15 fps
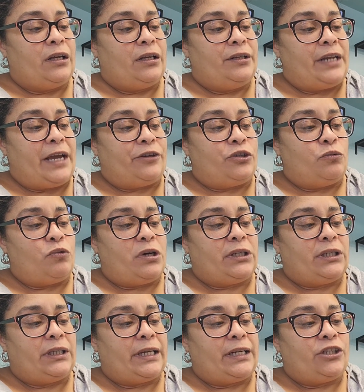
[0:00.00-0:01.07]
Now you want to
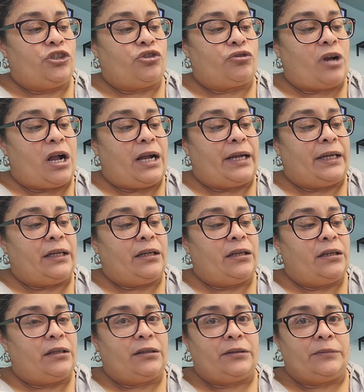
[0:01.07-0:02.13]
let it dry
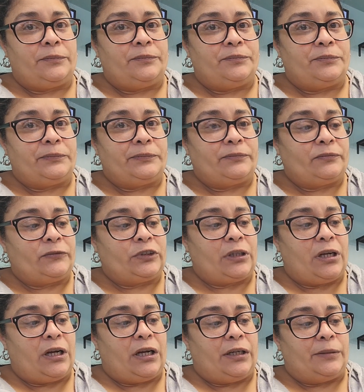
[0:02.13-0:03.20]

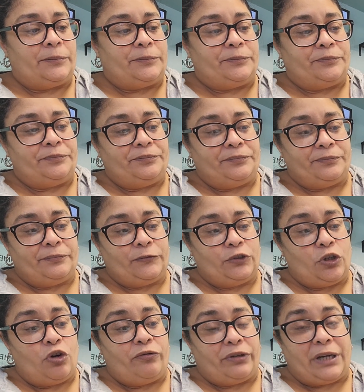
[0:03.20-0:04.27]

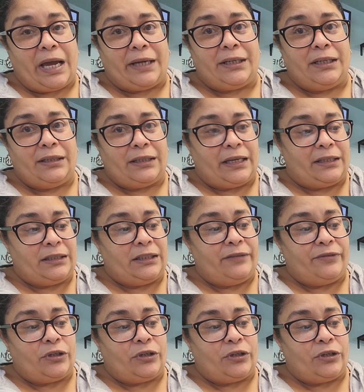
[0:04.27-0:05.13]
overnight, like leave